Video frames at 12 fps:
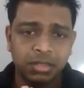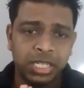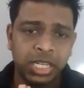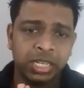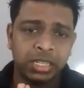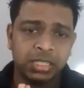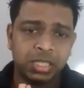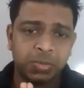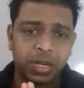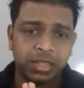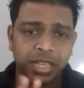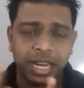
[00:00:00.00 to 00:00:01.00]
Jagan's
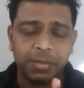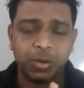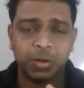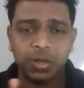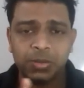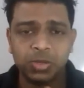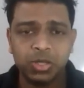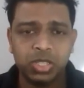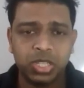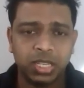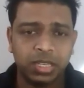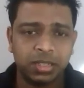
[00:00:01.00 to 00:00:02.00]
brother had problems with
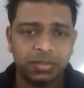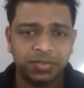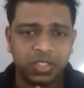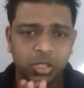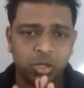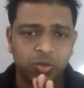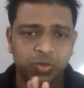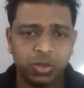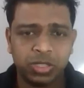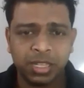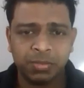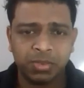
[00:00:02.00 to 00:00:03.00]
Jagan. So
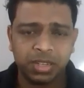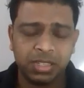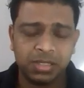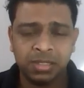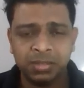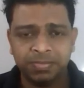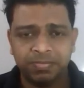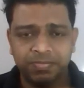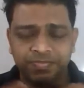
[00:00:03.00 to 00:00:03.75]
for some reason,